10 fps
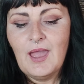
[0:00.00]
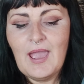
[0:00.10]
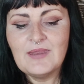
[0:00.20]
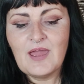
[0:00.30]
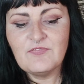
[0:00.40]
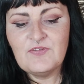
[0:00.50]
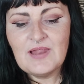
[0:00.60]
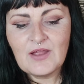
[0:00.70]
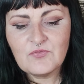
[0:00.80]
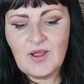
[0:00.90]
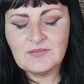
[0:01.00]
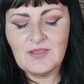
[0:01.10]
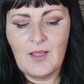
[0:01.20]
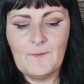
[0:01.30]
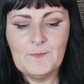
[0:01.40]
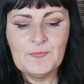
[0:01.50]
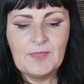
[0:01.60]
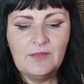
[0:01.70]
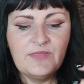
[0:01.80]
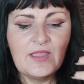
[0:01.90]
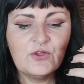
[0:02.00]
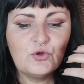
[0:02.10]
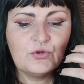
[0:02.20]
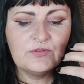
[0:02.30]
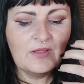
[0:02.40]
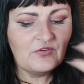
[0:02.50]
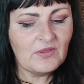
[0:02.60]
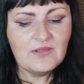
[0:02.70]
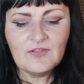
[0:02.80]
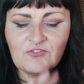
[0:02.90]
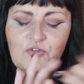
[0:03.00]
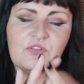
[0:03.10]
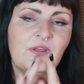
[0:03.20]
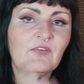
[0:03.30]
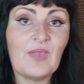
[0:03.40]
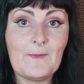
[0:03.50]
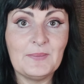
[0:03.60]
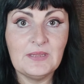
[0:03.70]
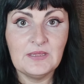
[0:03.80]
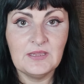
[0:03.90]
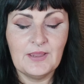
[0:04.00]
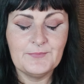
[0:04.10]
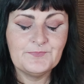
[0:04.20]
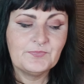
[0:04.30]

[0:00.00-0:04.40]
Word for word: And I feel like right now, there, there's either two things happening here.